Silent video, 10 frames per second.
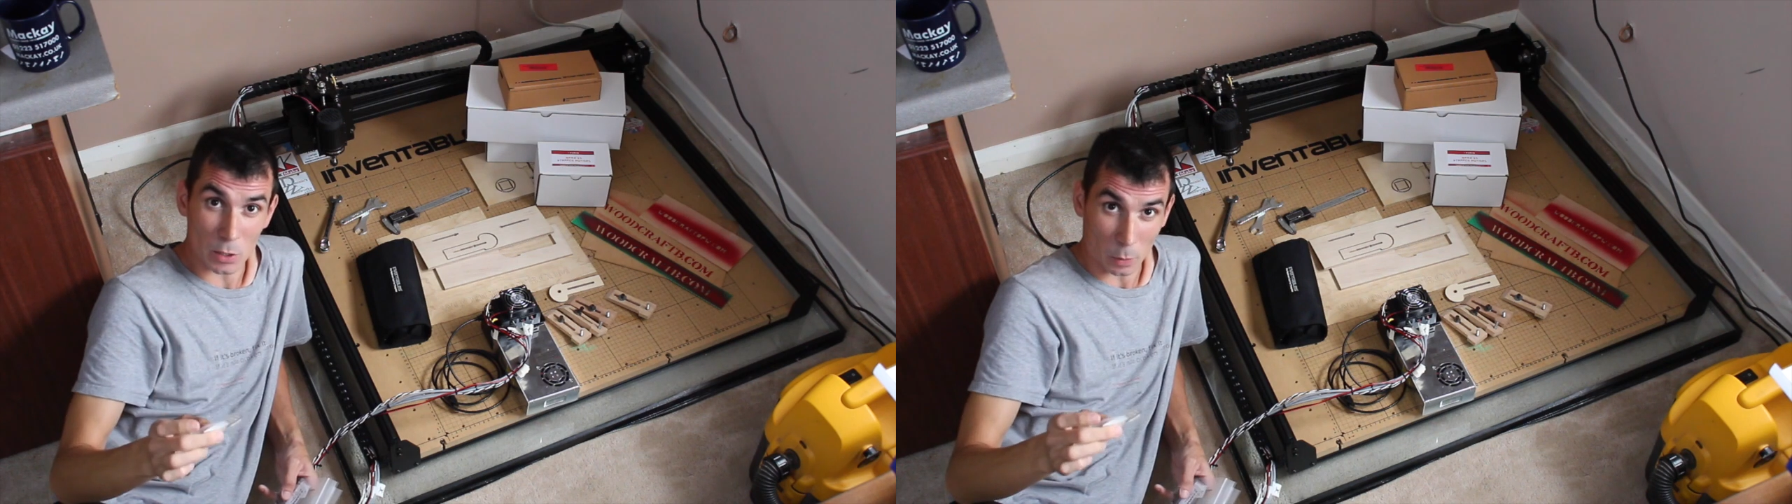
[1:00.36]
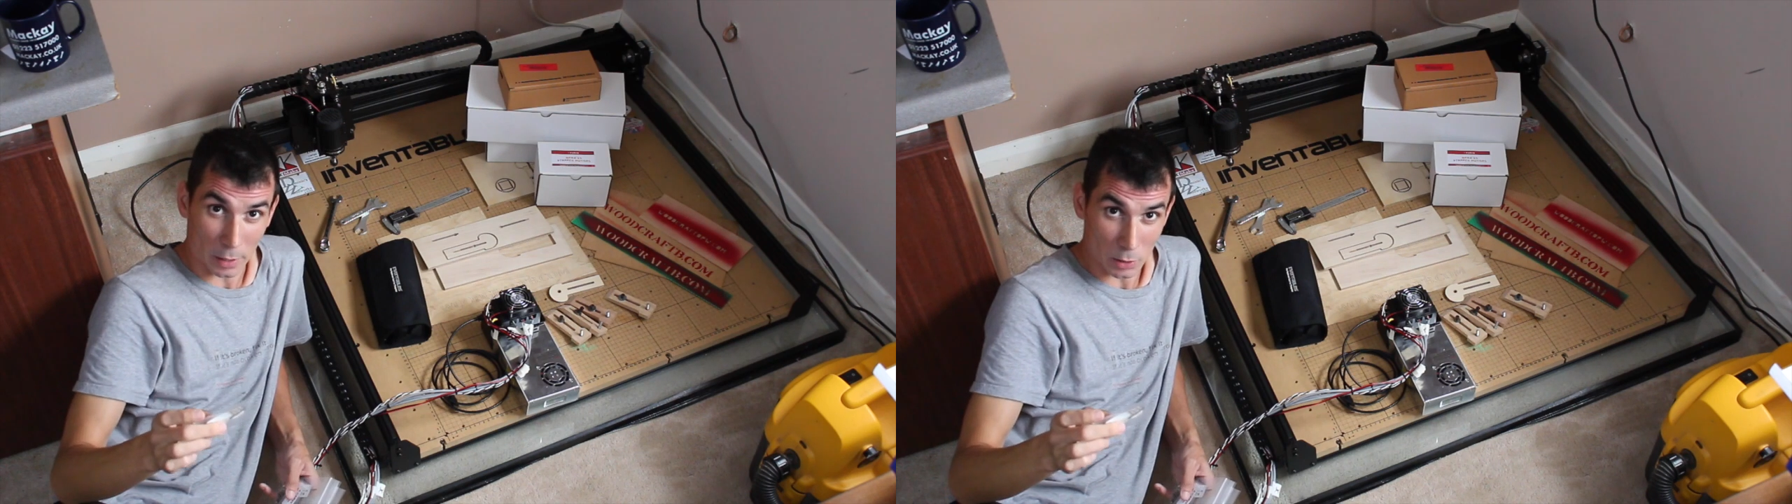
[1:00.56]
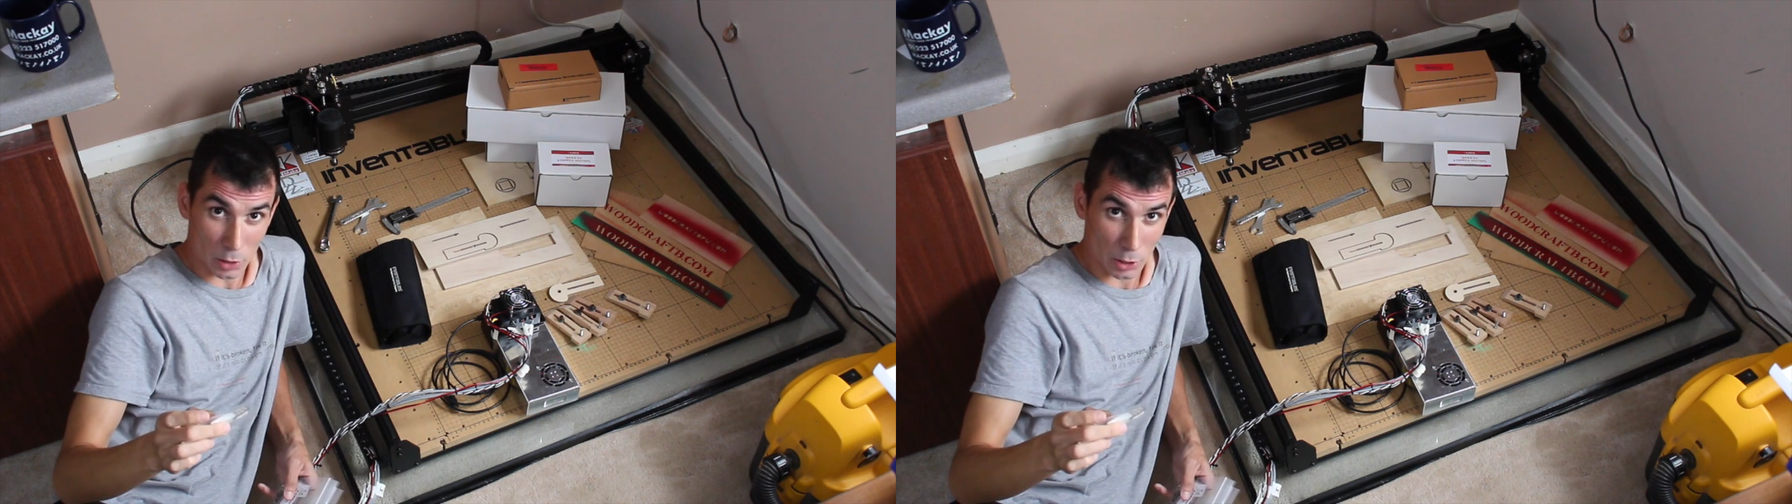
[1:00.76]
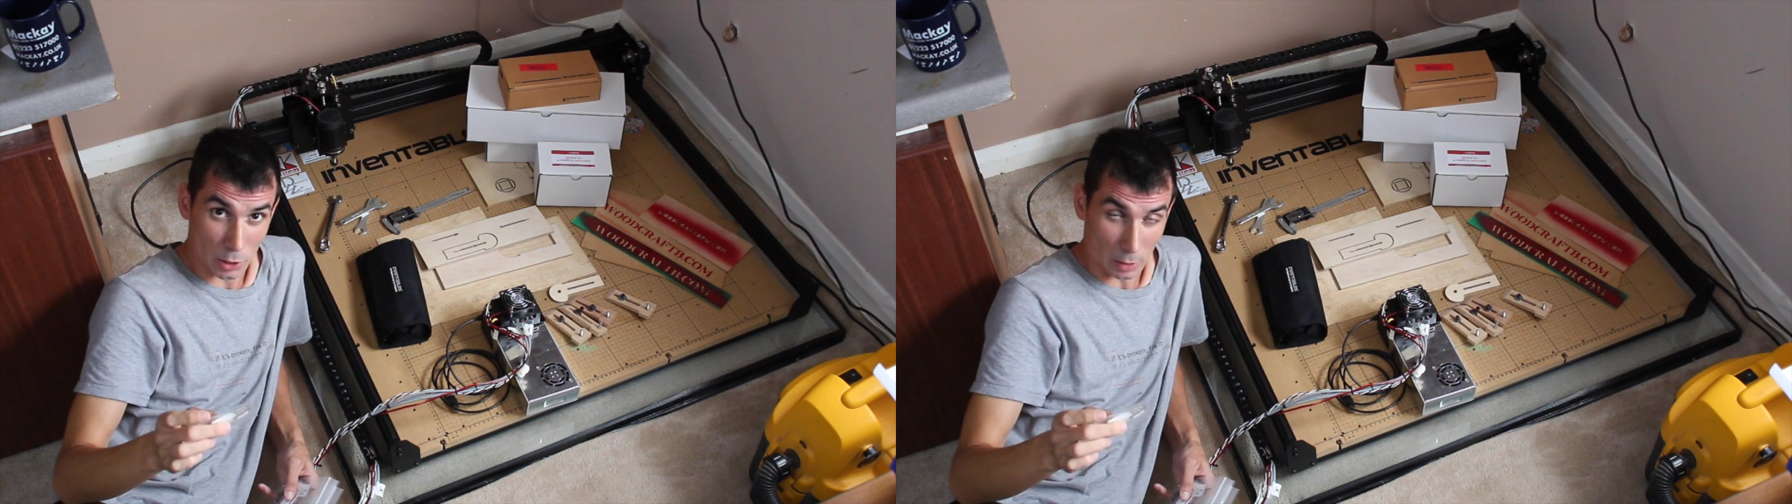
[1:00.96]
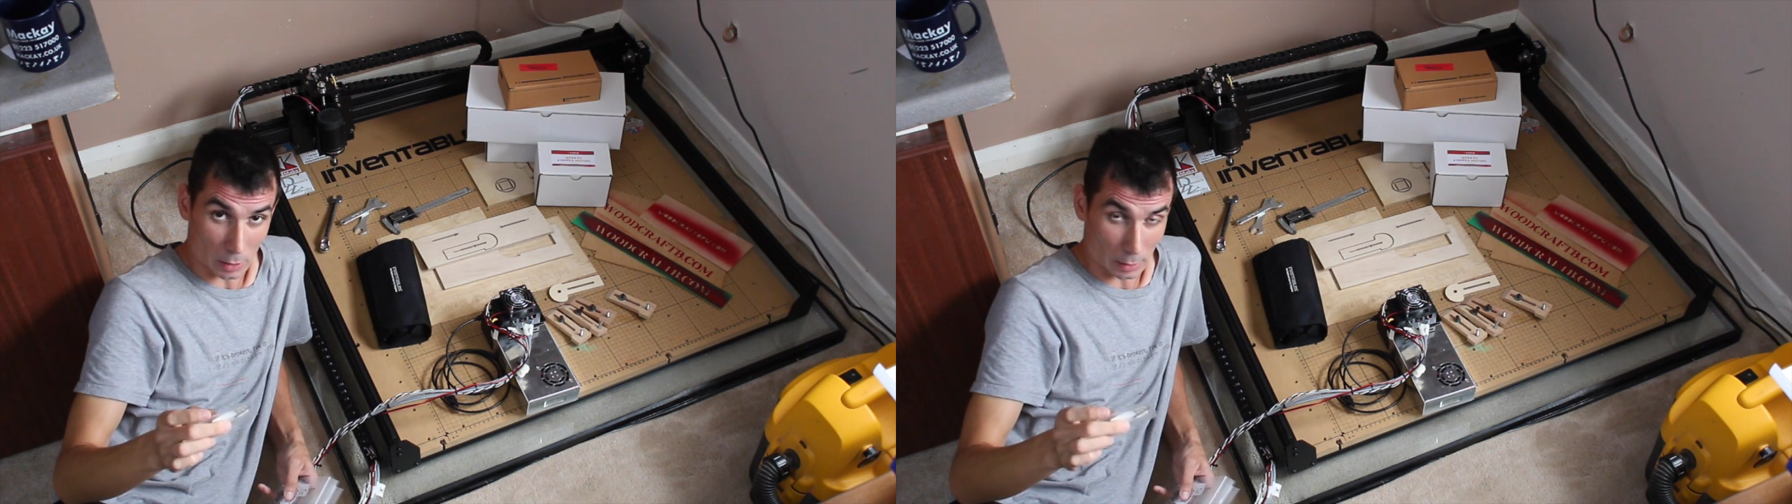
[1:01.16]

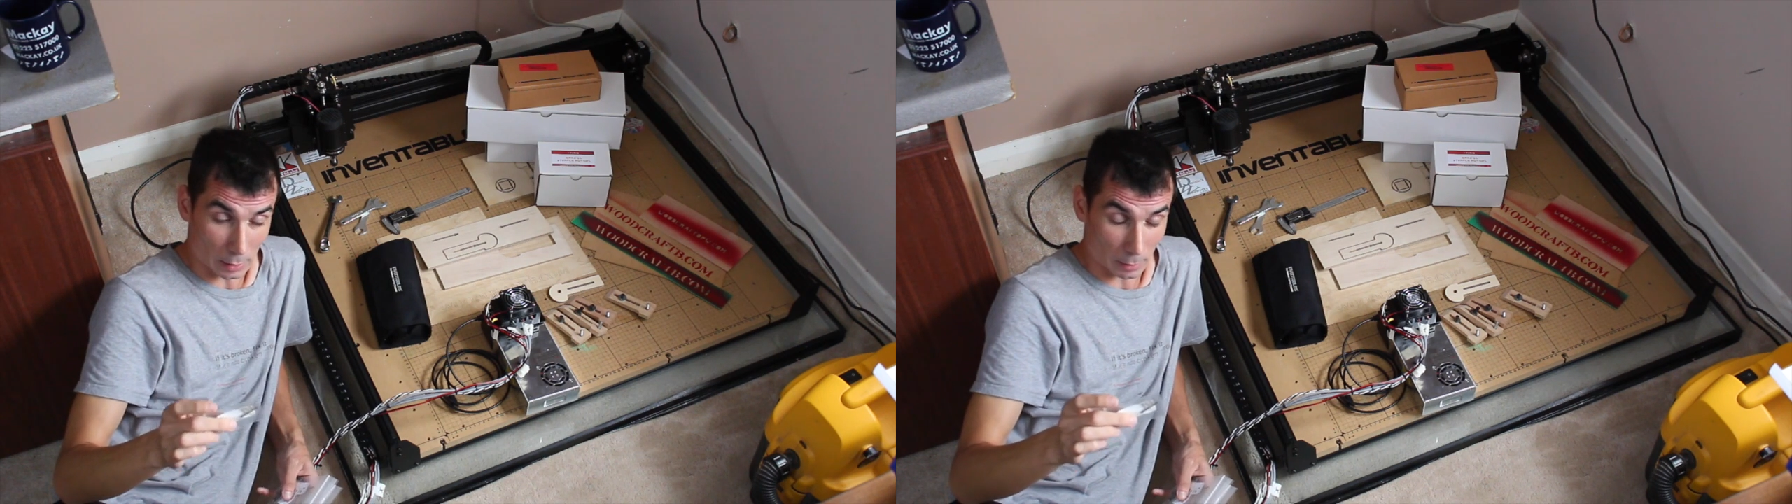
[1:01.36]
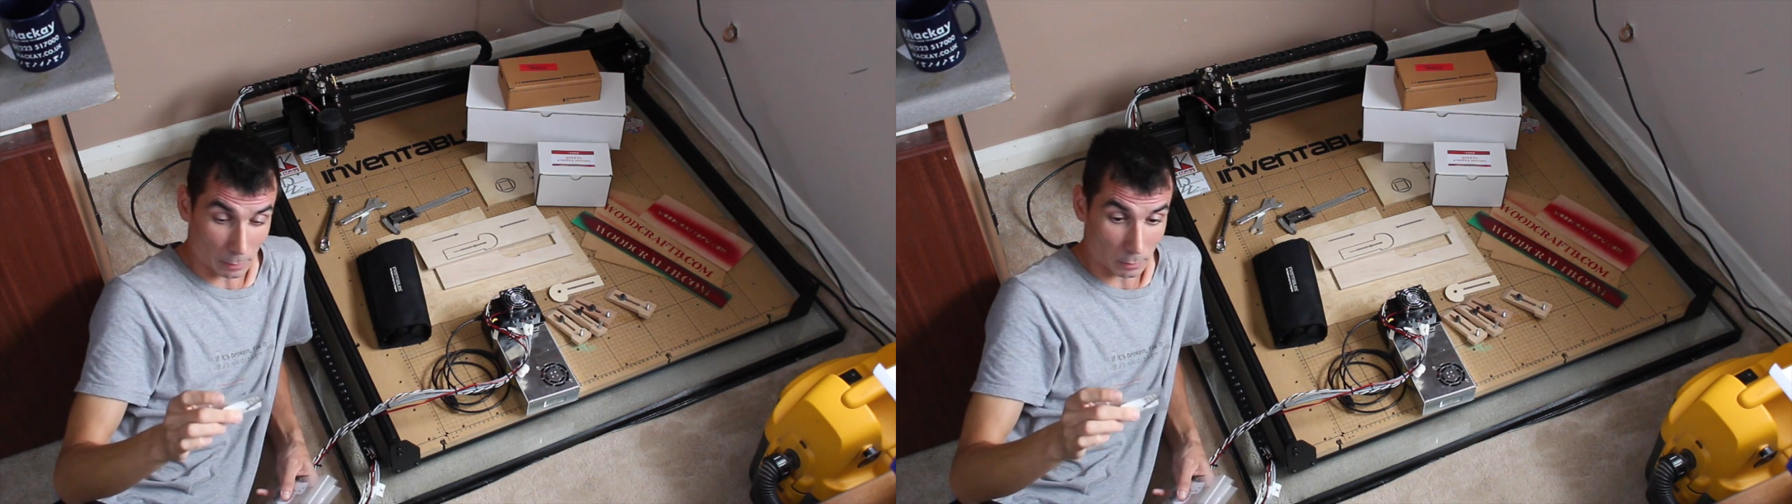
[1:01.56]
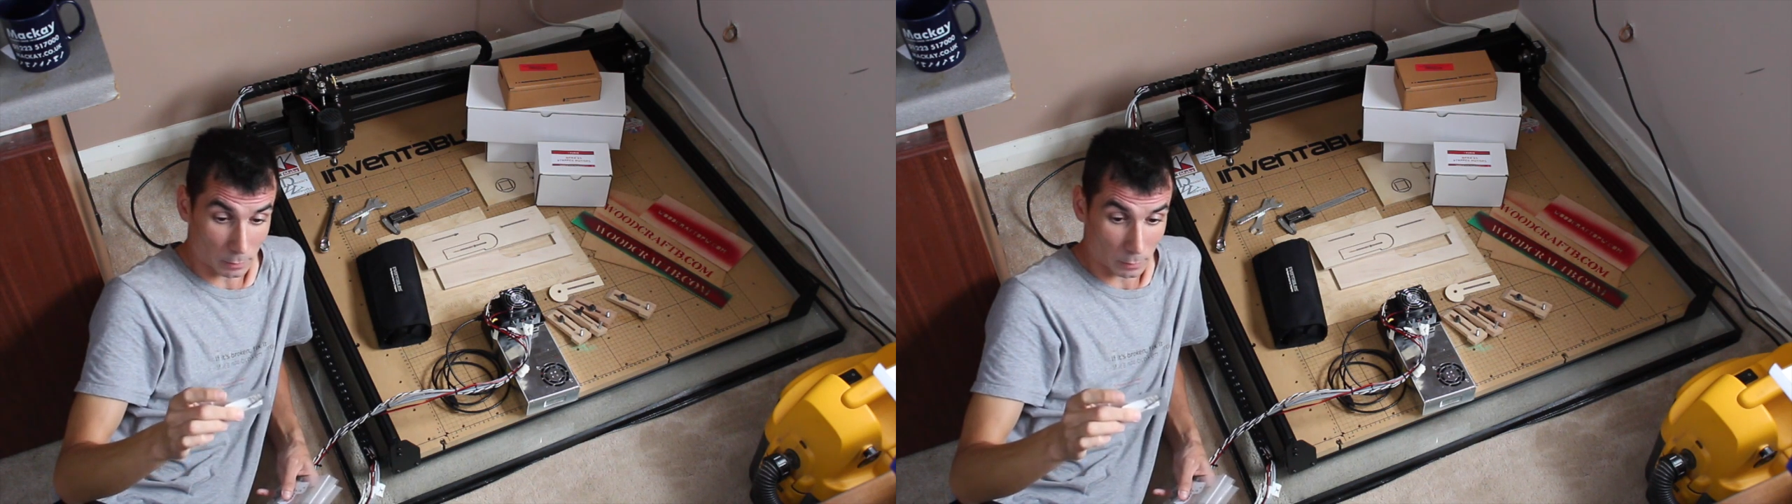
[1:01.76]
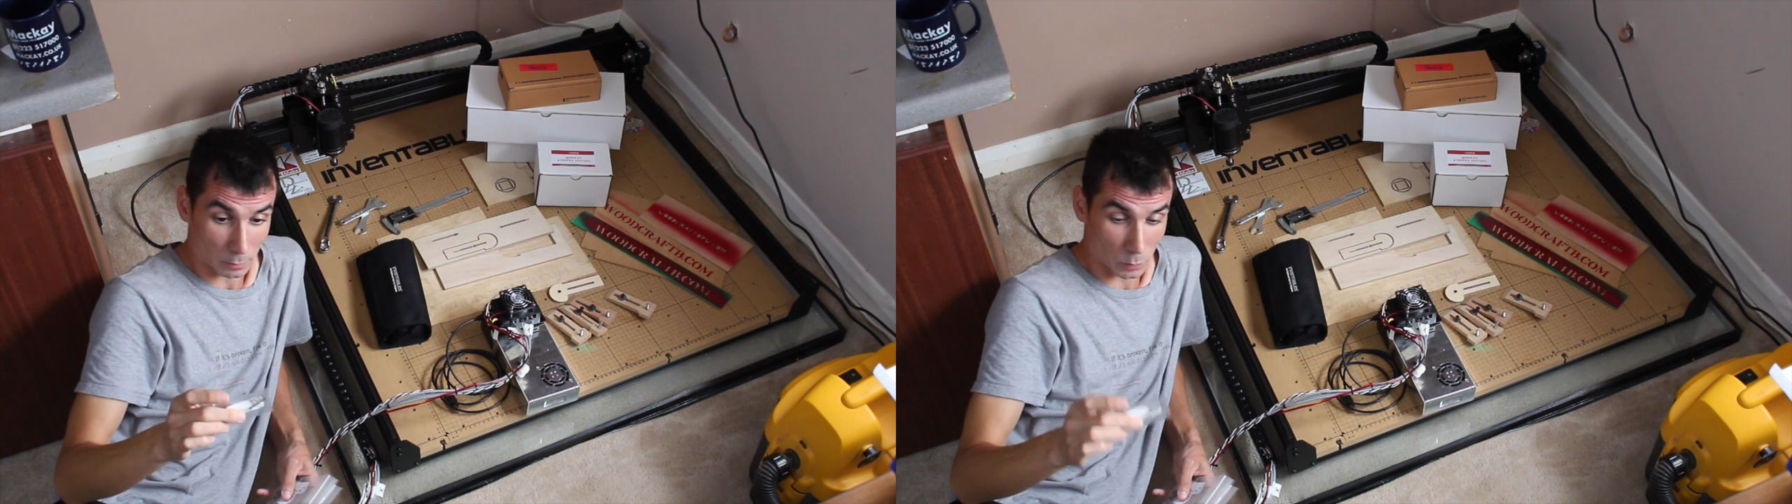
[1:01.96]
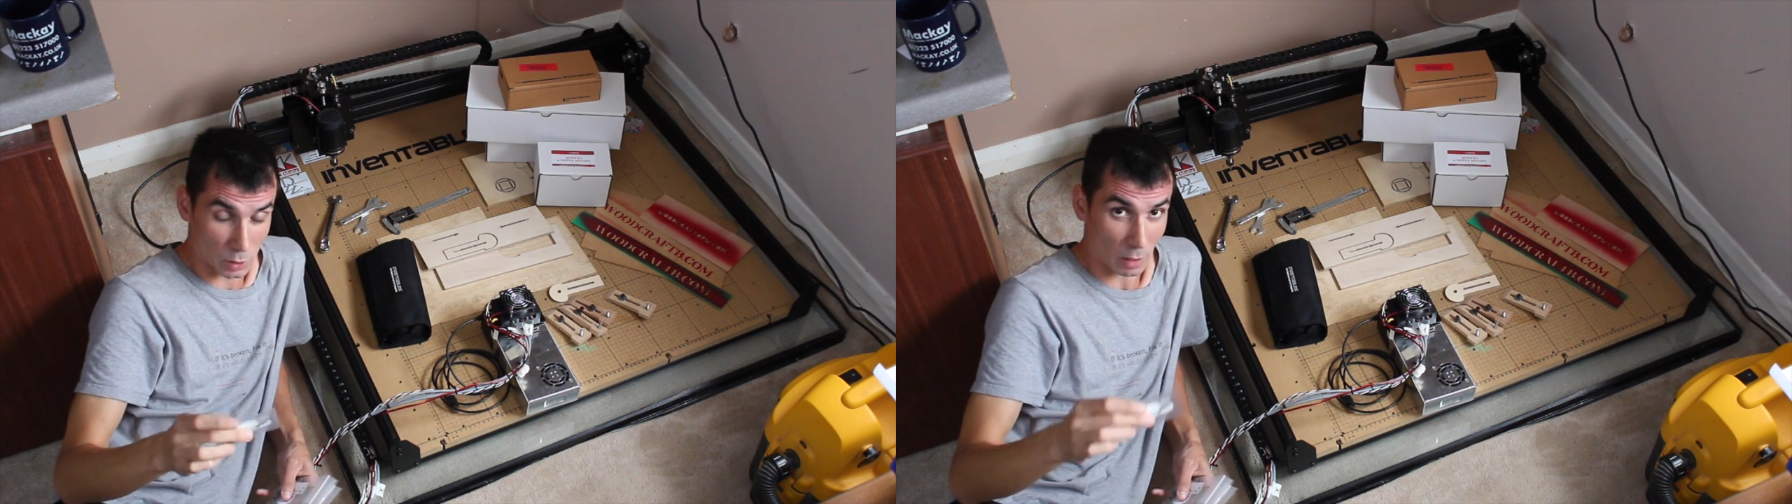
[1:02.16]
switch
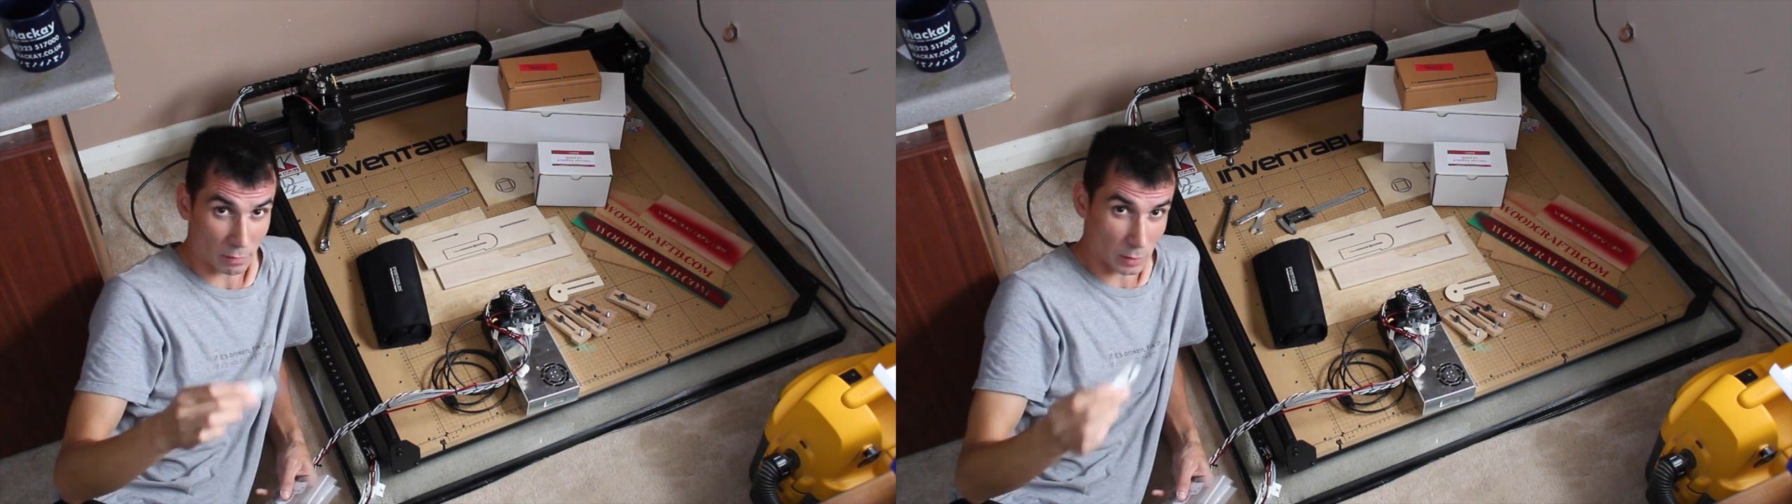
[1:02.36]
stuff